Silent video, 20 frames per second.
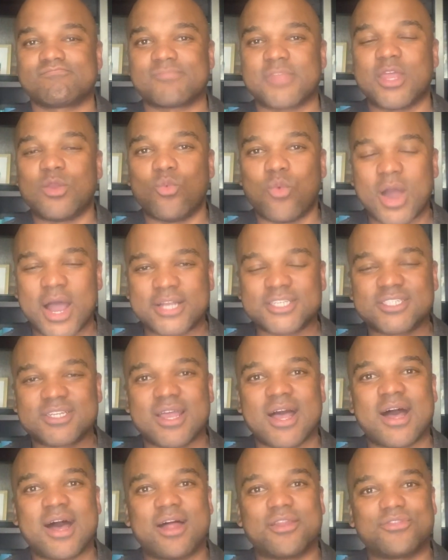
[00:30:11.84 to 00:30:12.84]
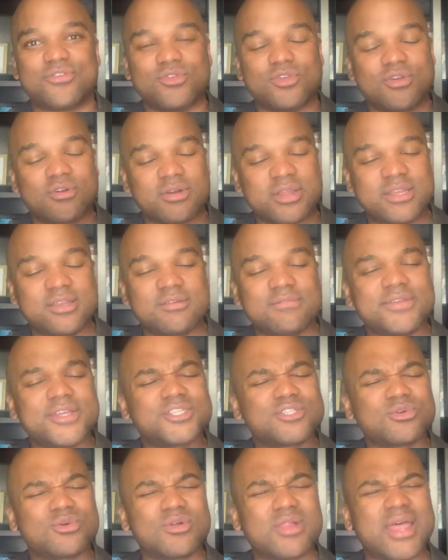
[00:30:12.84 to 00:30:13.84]
And watch God through your
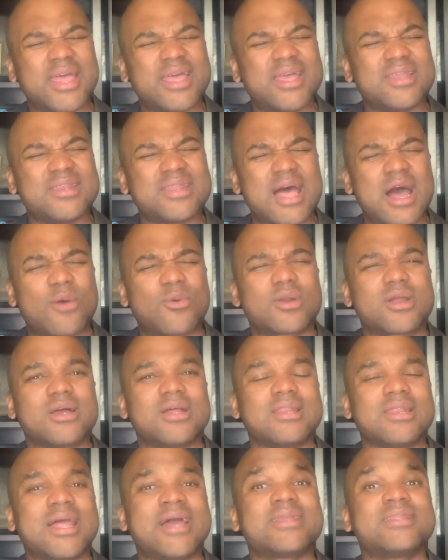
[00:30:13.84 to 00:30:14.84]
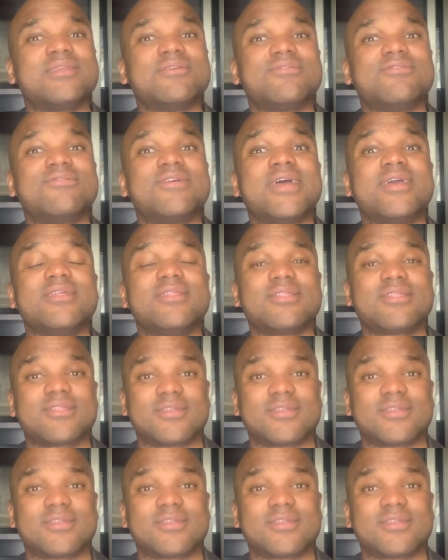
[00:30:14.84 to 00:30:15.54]
individual and our collective faith.